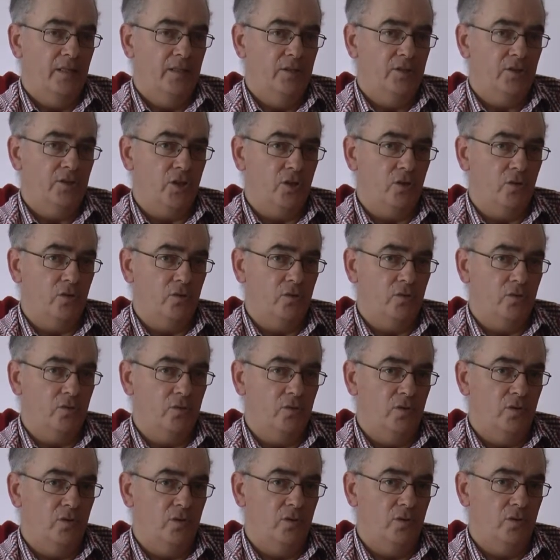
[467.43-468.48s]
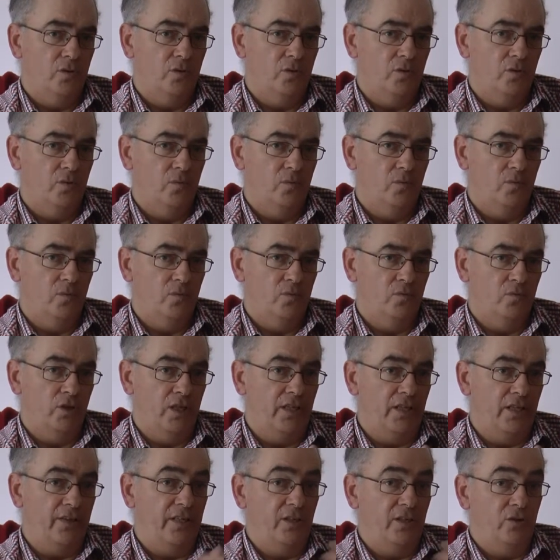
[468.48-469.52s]
So,
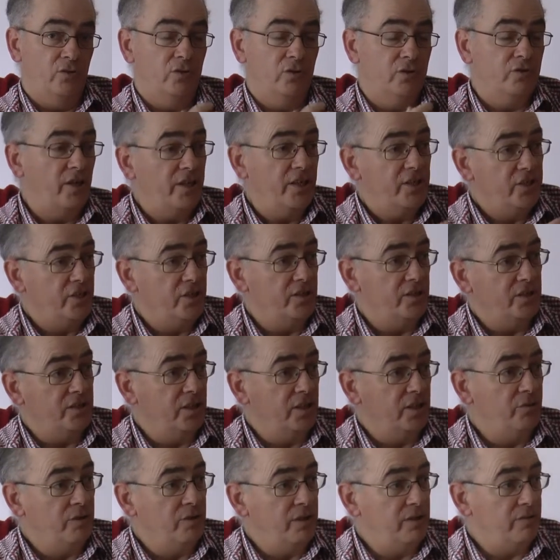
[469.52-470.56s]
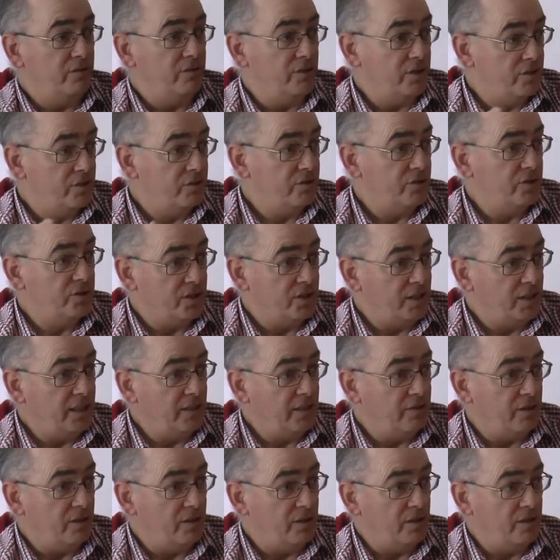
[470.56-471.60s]
really, the inauguration of the new era, the Christian
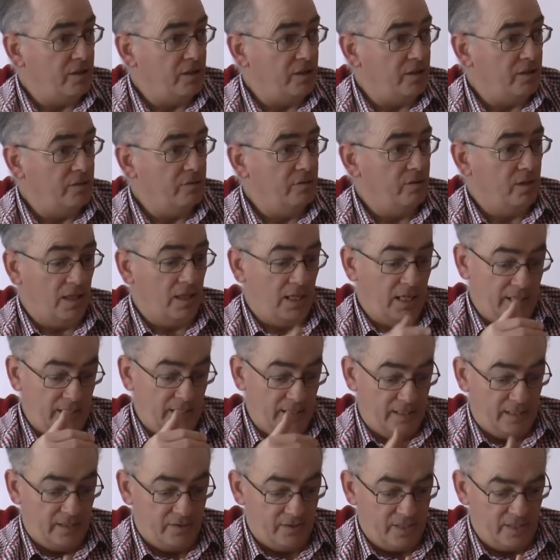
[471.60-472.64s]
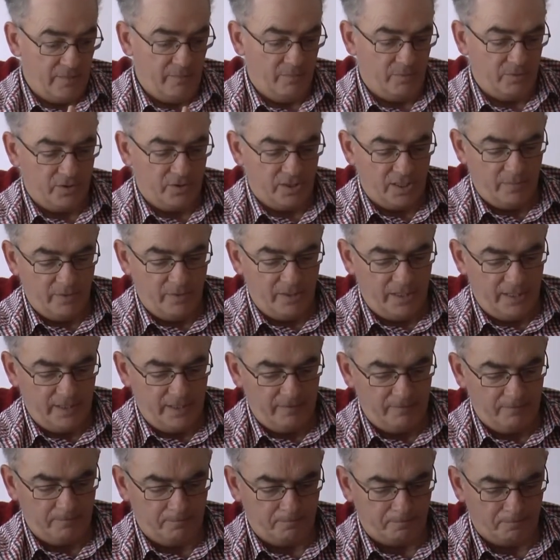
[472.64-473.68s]
era, you know, and the temple's coming
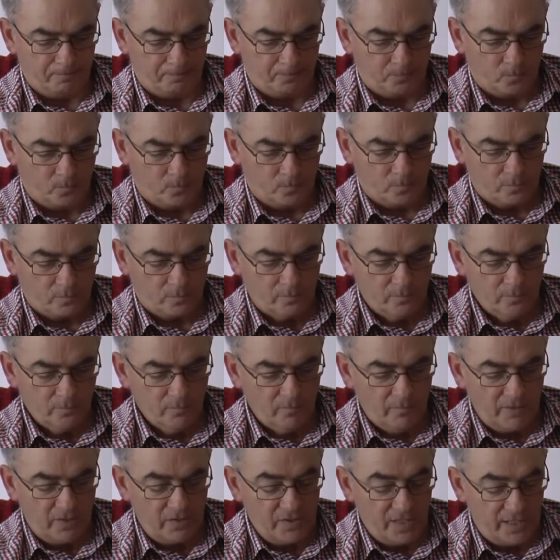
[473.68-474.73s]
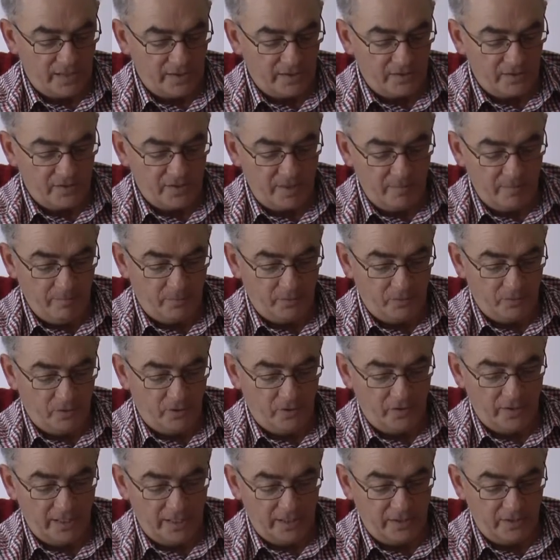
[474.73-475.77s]
down. It's the end of the temple,
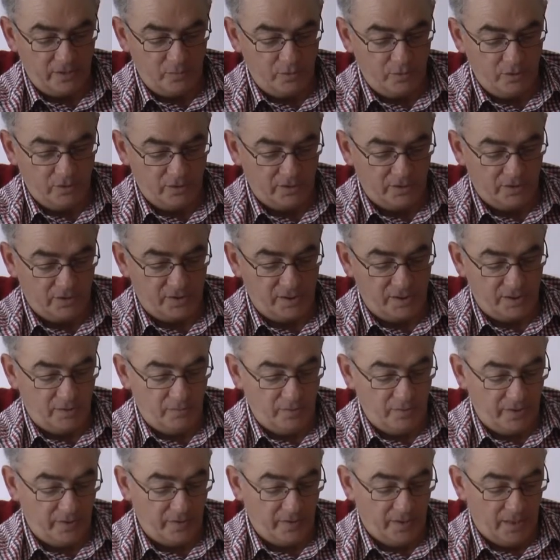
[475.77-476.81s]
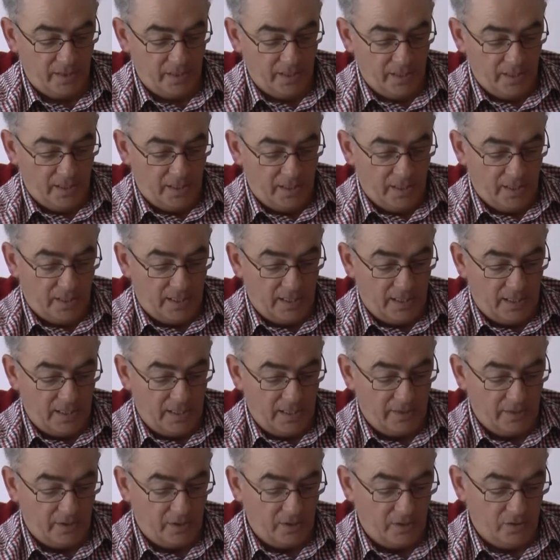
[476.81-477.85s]
not the end of the world to start with,
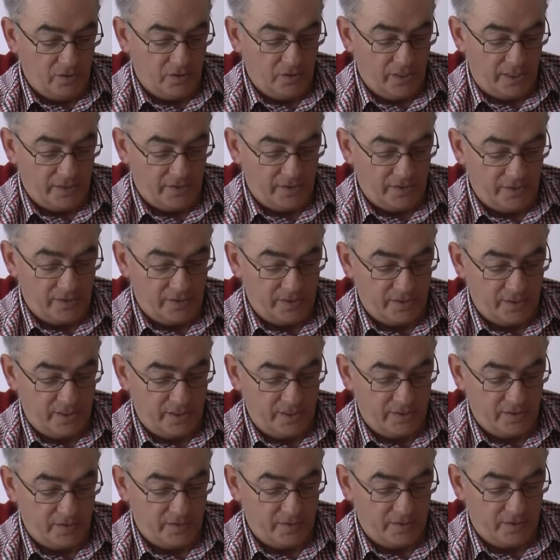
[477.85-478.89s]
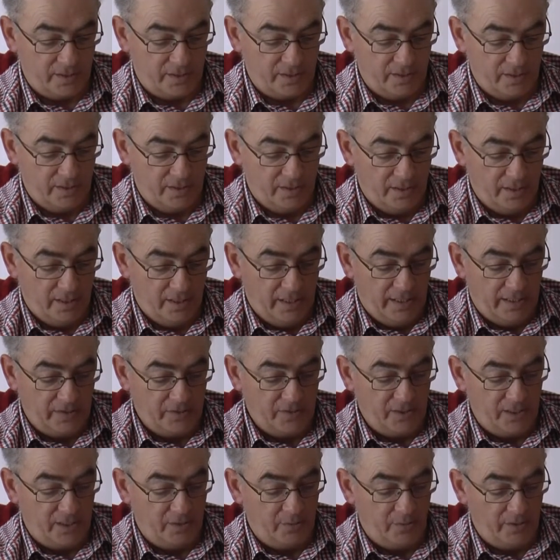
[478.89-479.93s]
and the context is. He's
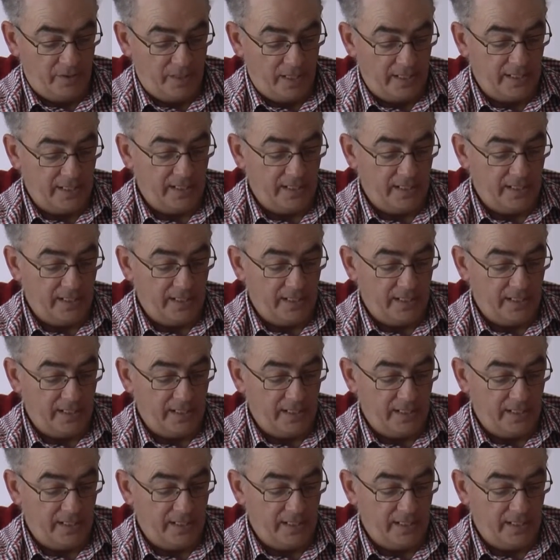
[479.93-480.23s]
dealing with that.